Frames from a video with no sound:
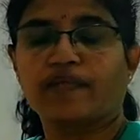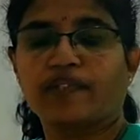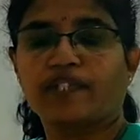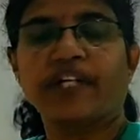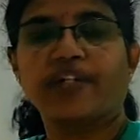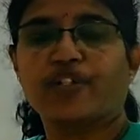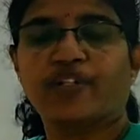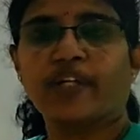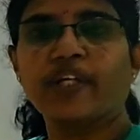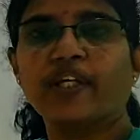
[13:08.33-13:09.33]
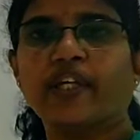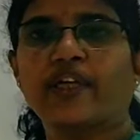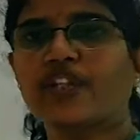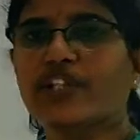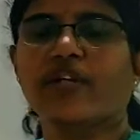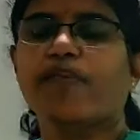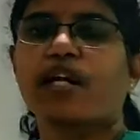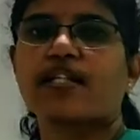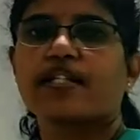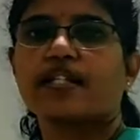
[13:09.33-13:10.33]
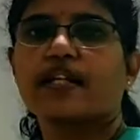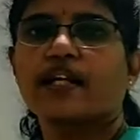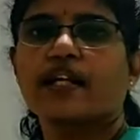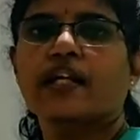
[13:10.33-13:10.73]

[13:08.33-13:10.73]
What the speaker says: structure, right? Within the plant cell.